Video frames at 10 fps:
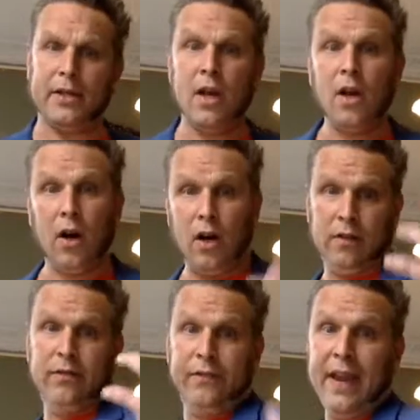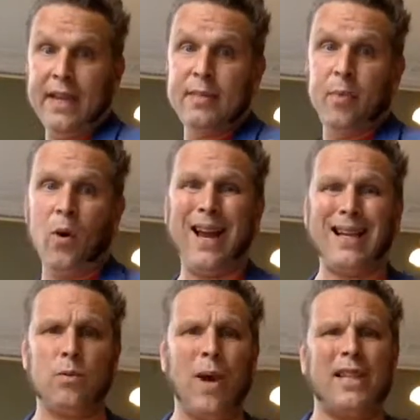on Facebook as
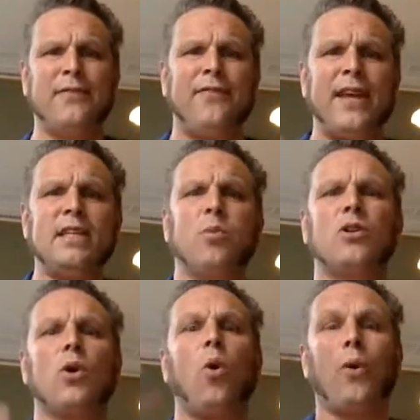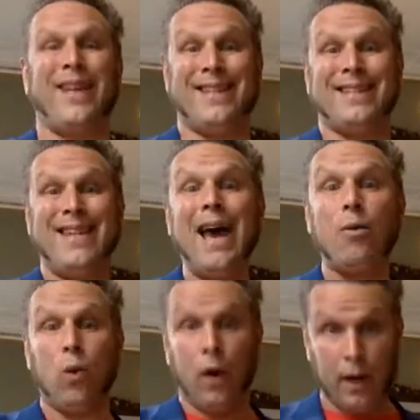well as Facebook's audience
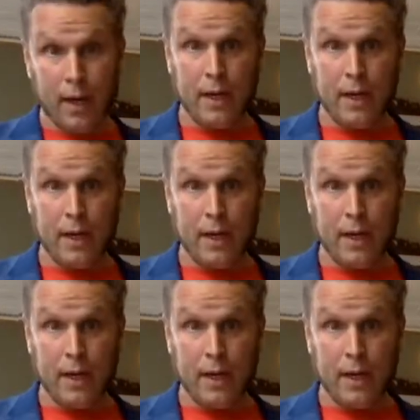network,